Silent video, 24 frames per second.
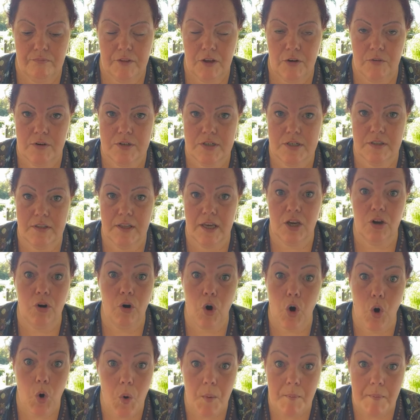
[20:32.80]
Wishing that your
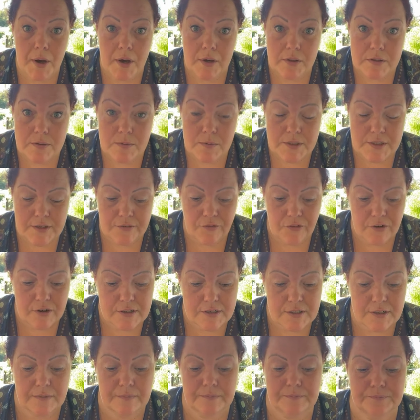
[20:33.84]
hormones were
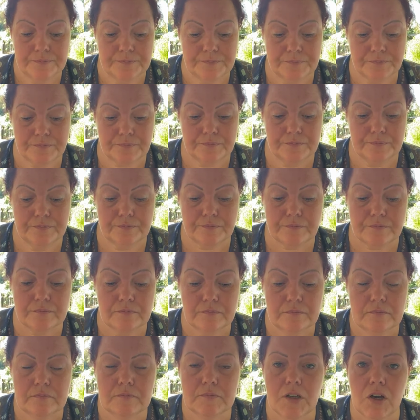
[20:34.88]
different.
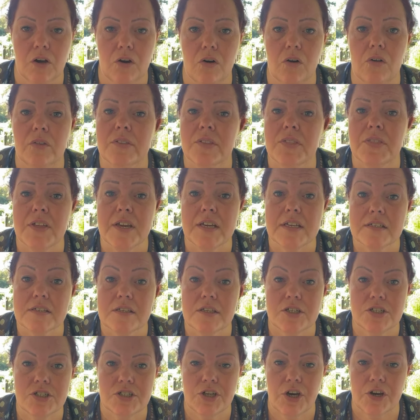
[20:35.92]
All the things
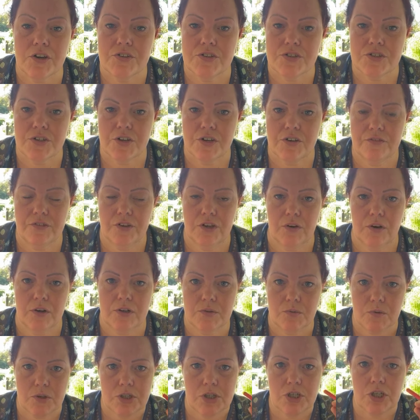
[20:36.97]
that don't serve you. I
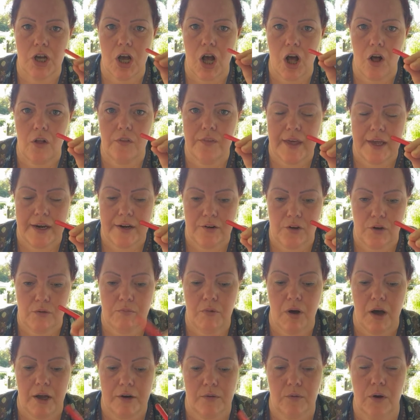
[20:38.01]
just want you to hold that in your
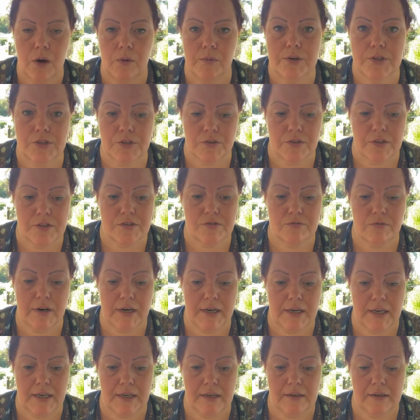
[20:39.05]
mind while we do this
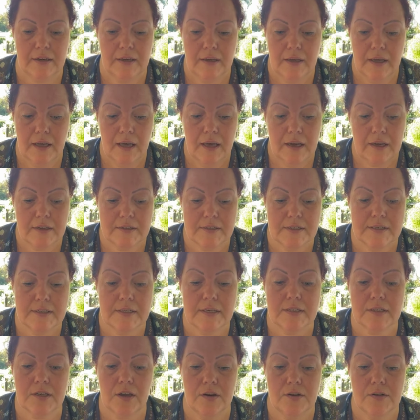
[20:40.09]
reading, because this
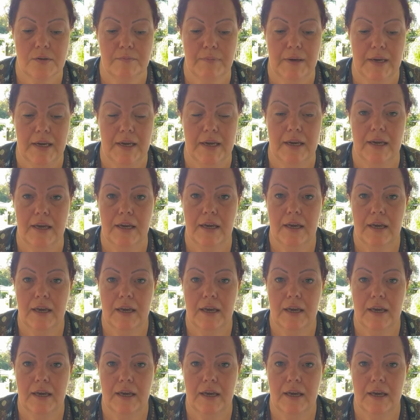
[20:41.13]
is going to be